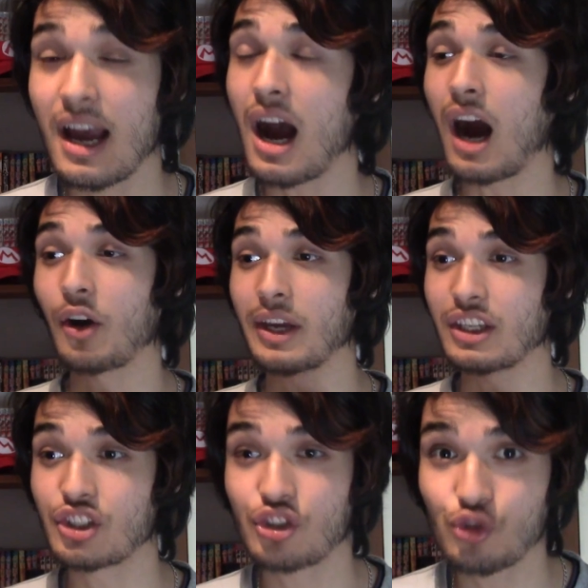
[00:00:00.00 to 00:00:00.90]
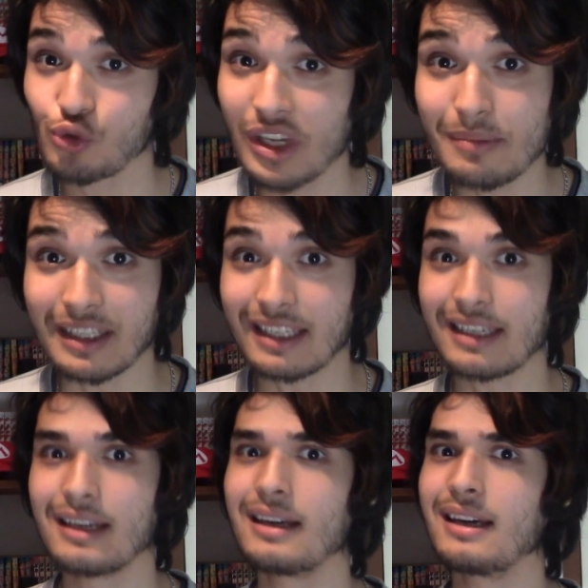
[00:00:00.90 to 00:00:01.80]
are
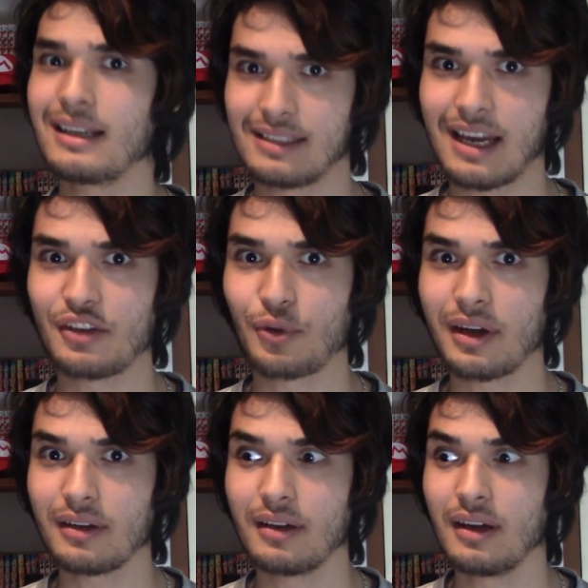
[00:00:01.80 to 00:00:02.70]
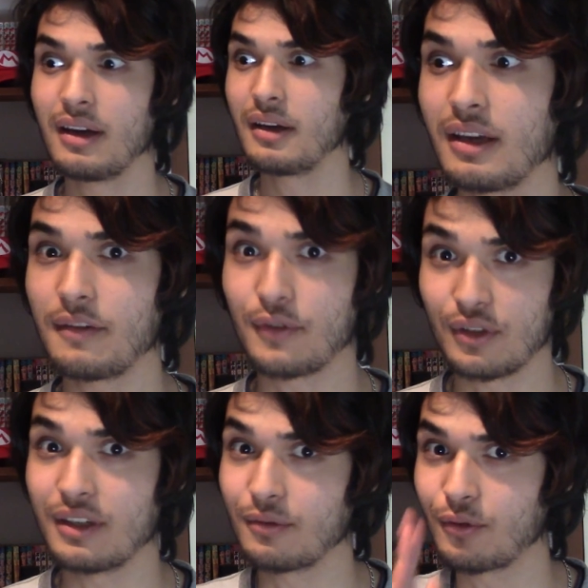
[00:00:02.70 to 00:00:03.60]
extremely exaggerated, if you
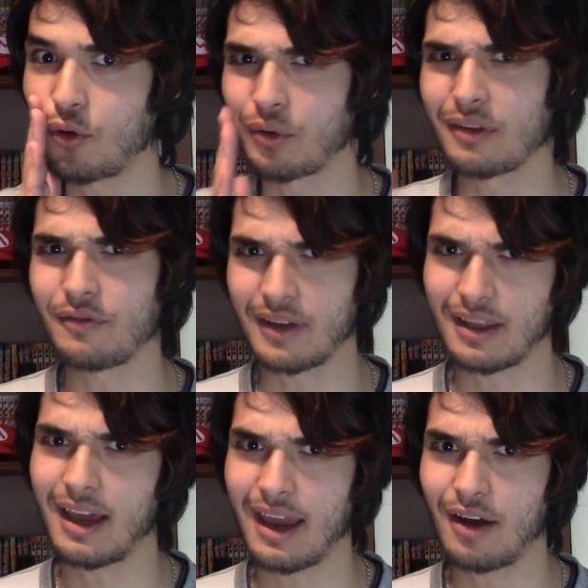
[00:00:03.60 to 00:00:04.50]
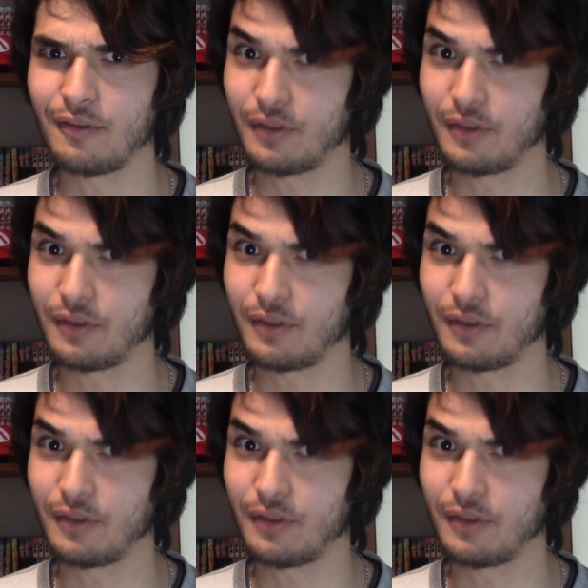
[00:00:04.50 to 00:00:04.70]
didn't already figure that out for